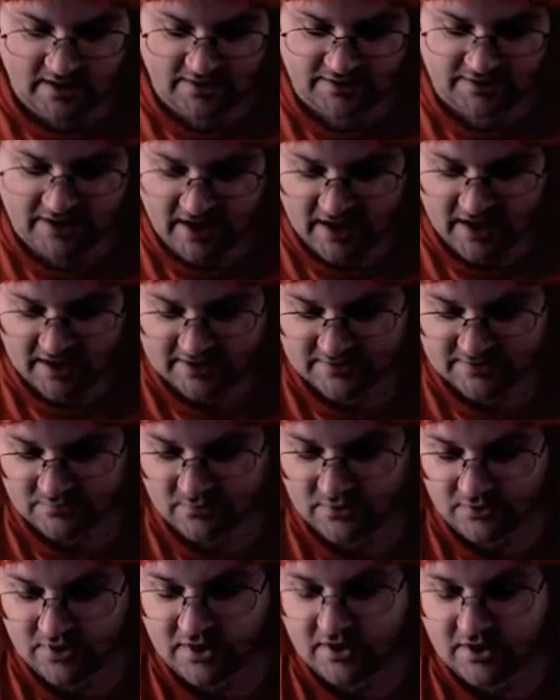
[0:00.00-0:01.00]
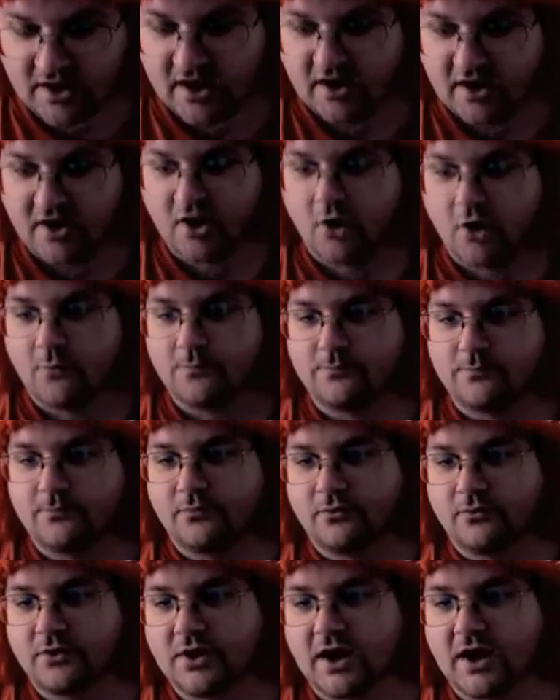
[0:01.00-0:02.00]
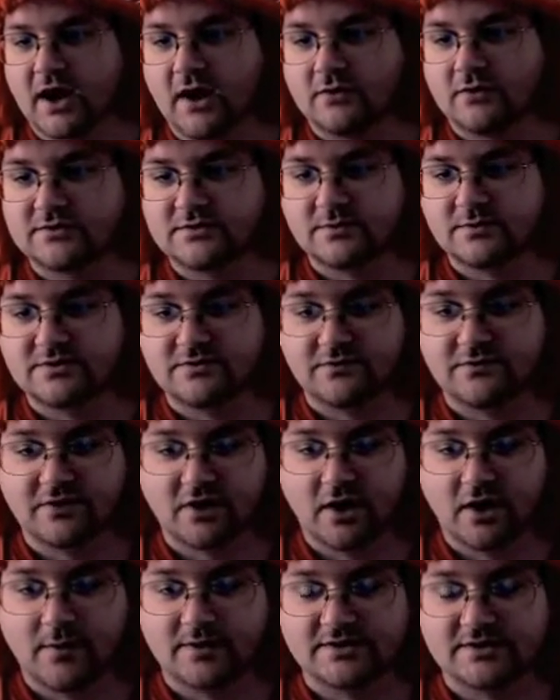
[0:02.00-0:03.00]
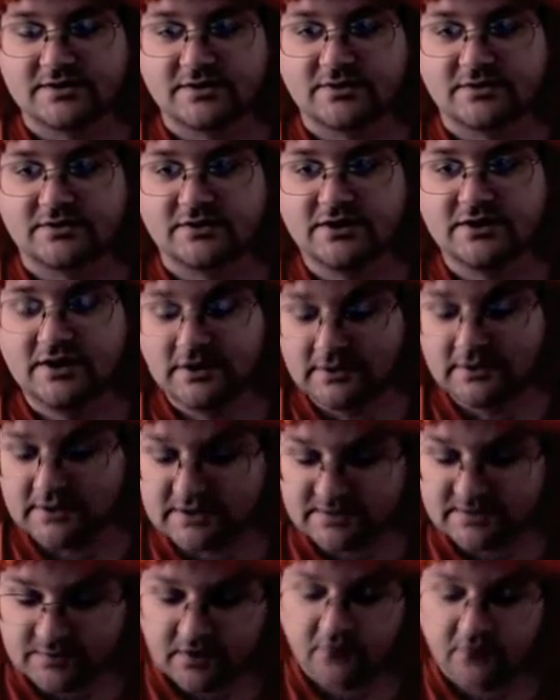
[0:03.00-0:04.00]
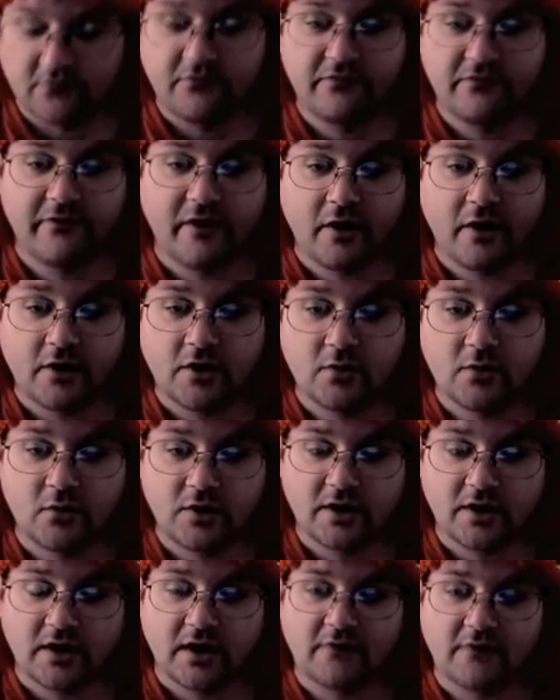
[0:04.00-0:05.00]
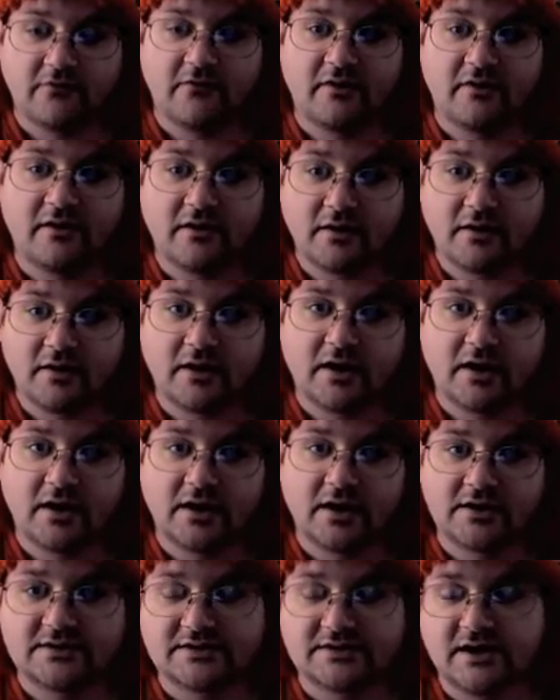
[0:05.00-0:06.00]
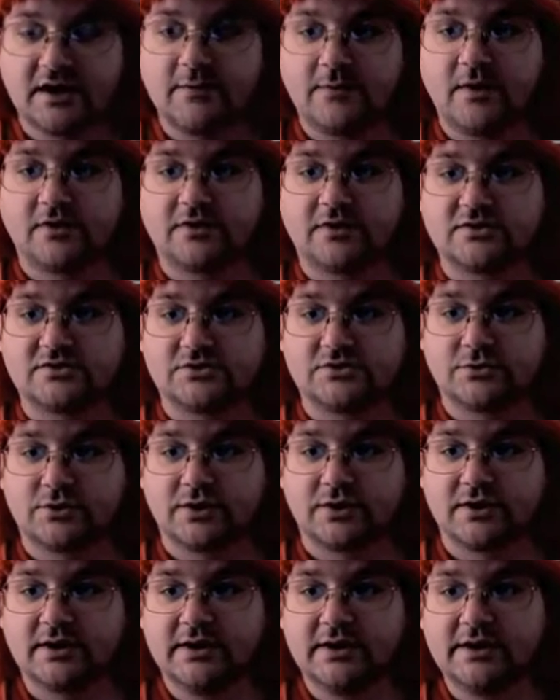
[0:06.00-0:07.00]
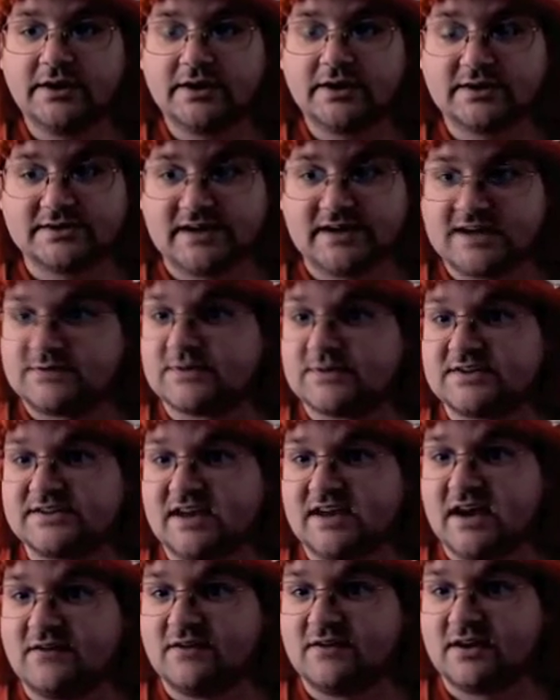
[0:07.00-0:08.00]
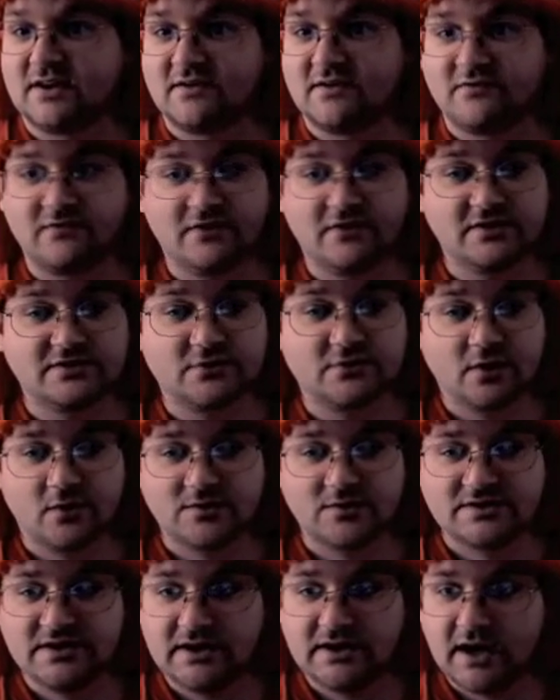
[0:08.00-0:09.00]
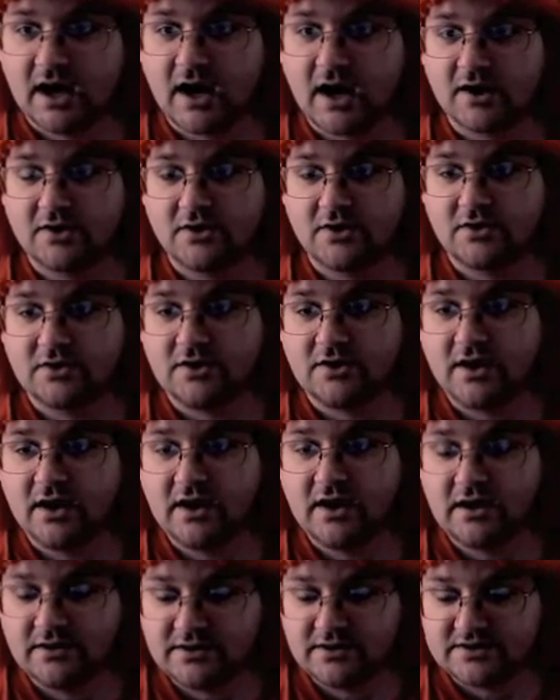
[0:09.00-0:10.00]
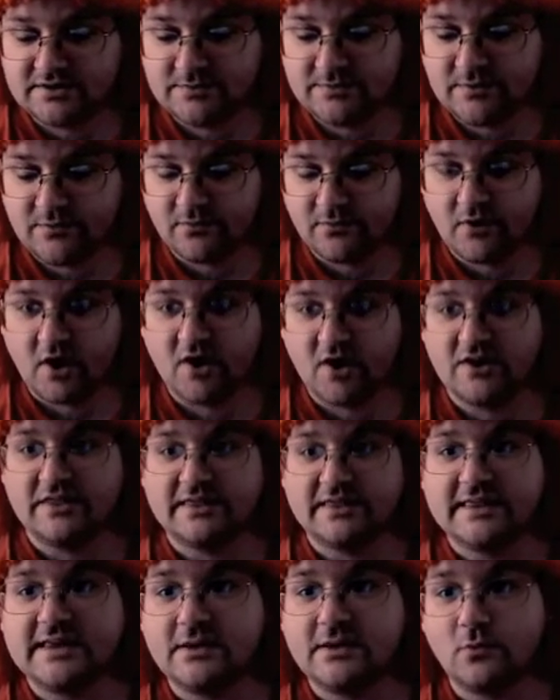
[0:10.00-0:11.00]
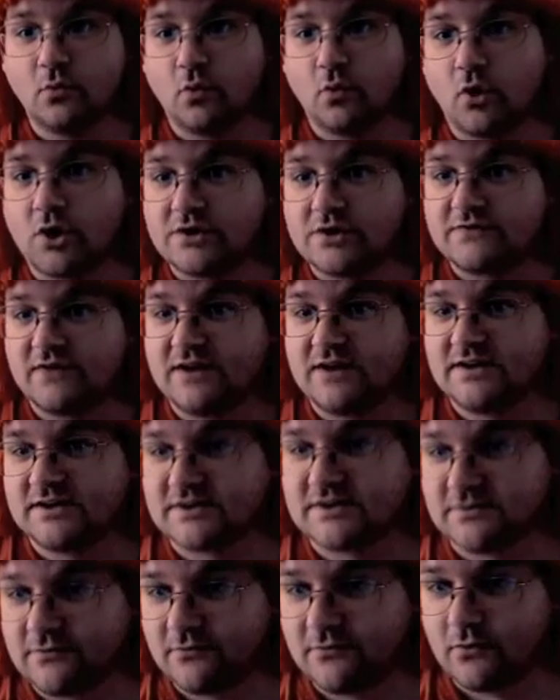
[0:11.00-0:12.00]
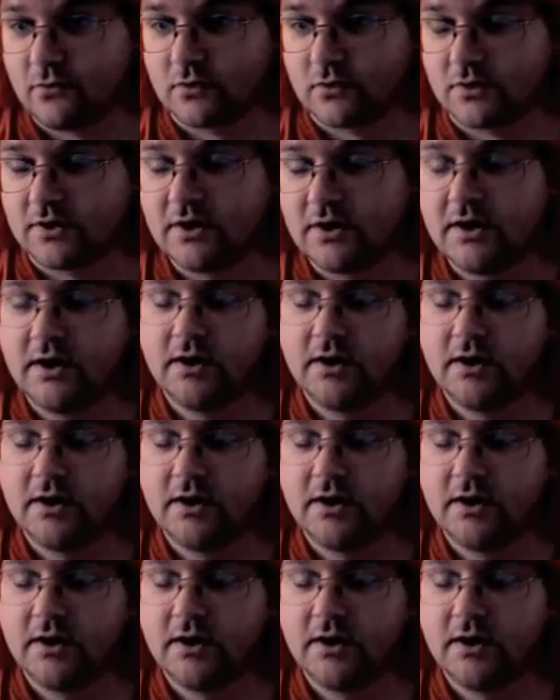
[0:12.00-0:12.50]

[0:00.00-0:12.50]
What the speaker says: that's really kind of helped bring out so much of the comic. So this has been a very good one, and I'm very excited about the story, because that's what saved it. If the story was not good, this would be probably the worst Fantastic Four